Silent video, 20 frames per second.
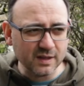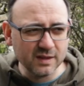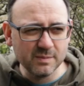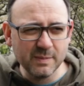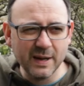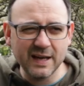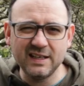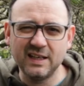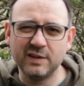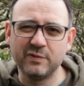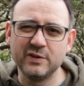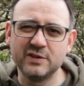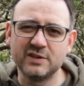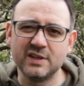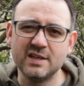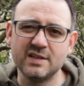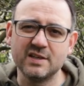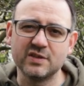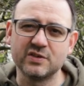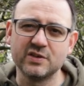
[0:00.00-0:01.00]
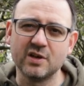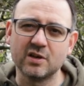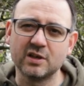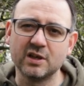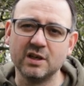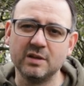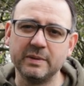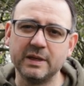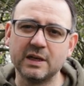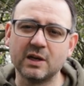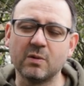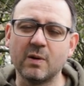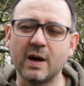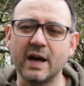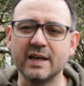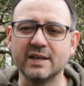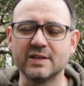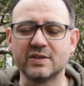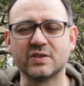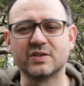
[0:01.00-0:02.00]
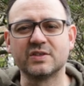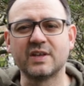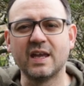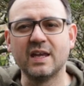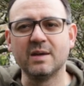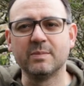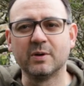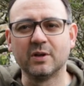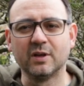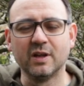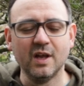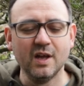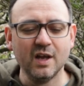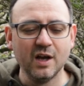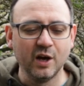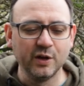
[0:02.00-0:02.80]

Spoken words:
The main difference is it's not going to be quite as stable,